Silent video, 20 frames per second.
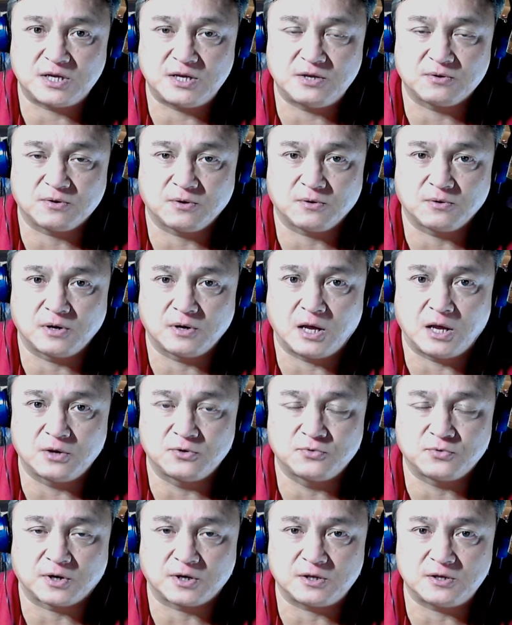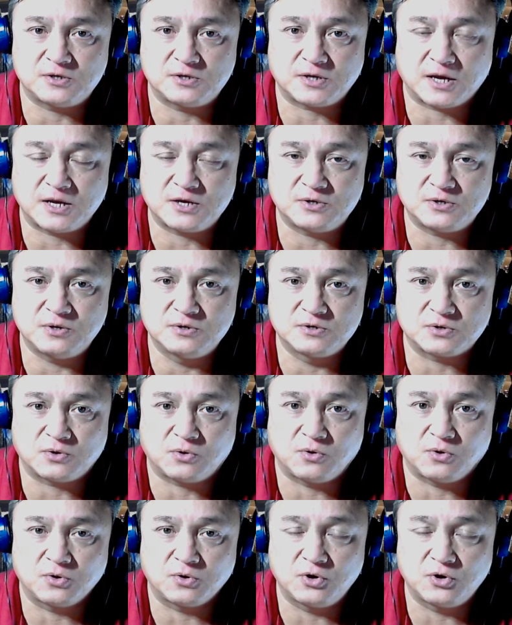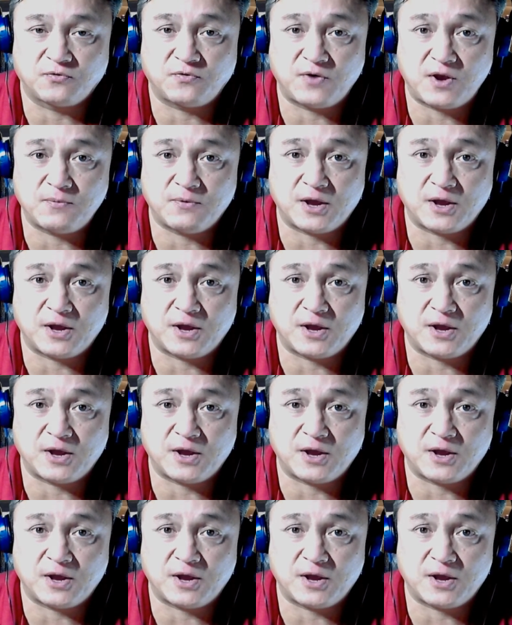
either directly to iTunes or your favorite